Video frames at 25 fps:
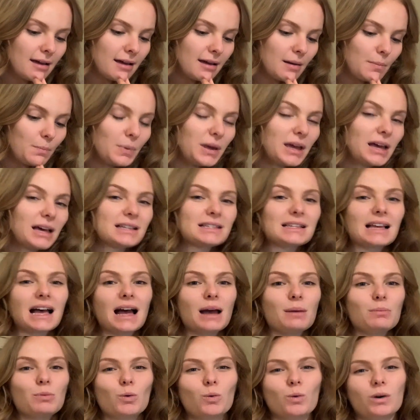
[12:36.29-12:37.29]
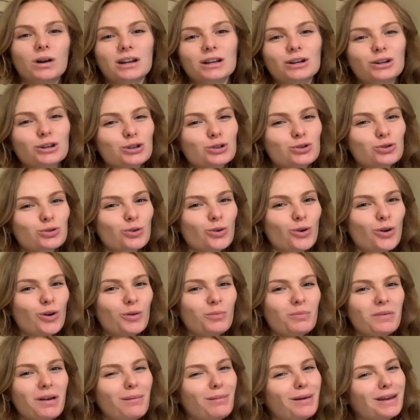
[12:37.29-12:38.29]
because I'm the one in control,
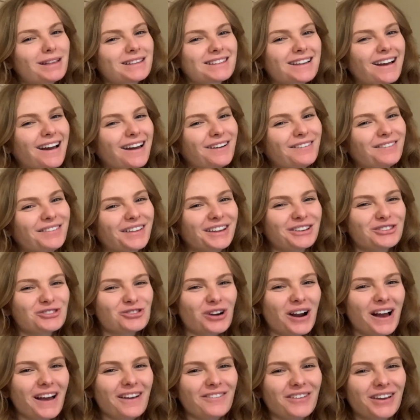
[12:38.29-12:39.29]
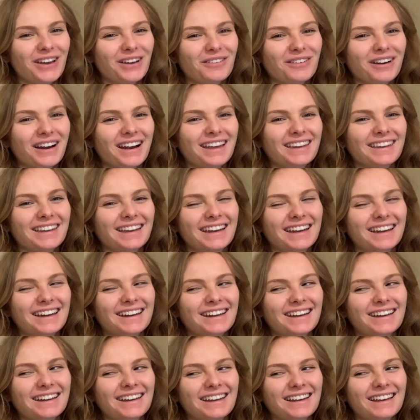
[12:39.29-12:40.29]
maybe it's kind of like driving, right? Like
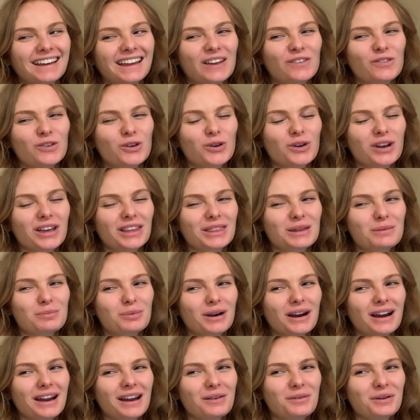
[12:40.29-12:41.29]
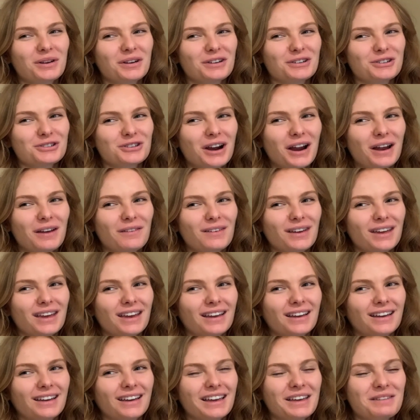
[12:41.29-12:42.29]
if you hit the brake when you're
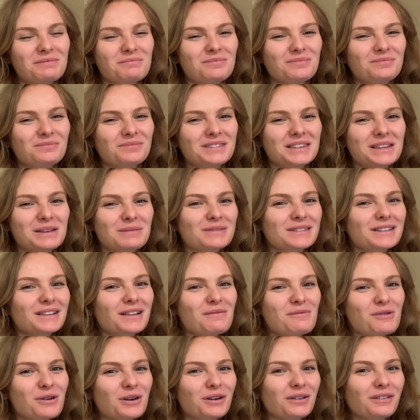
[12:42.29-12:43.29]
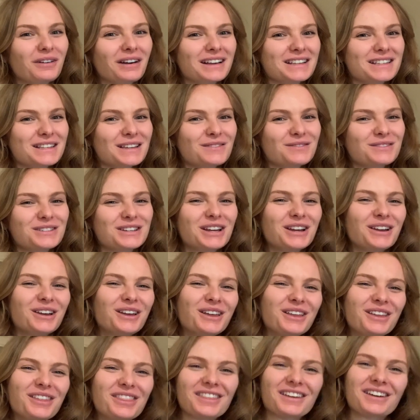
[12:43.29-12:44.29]
driving, it seems a lot more aggressive to
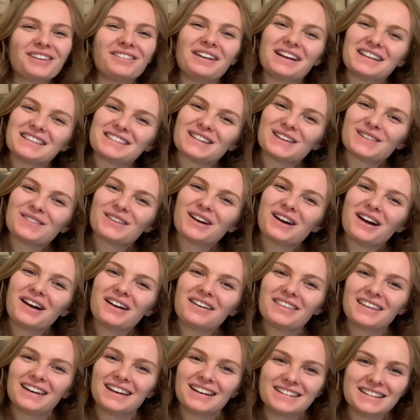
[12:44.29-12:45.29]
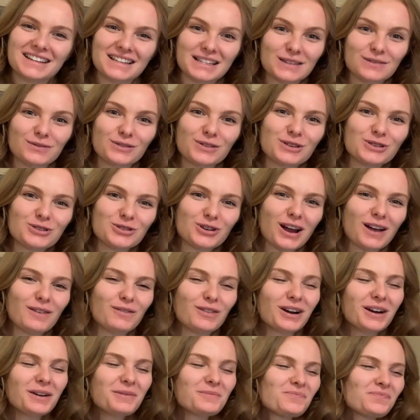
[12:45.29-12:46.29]
the rest of the car than it does for the
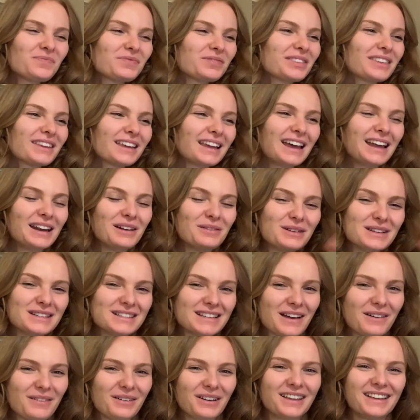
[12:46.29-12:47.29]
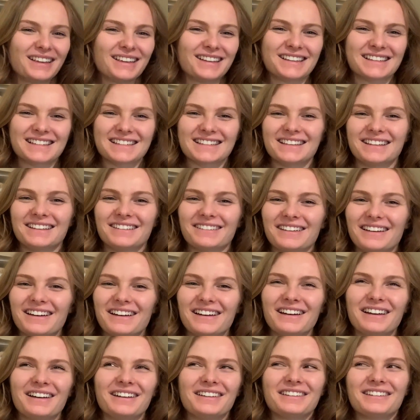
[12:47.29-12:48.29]
driver. Anyways, that was
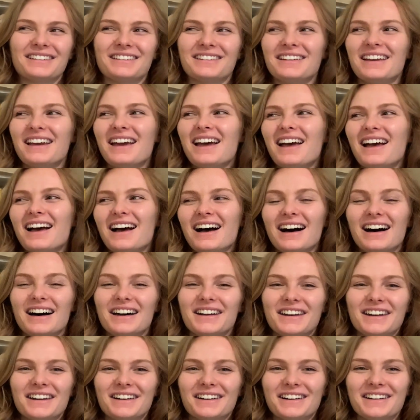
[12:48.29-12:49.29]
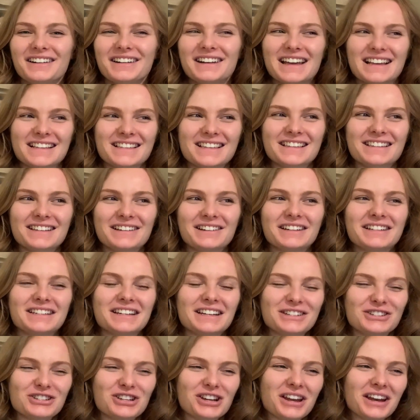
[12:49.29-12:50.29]
an unnecessary
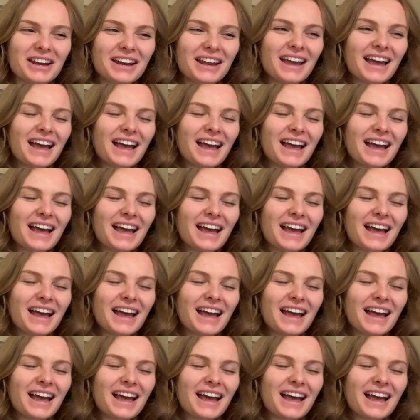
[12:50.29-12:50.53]
tangent.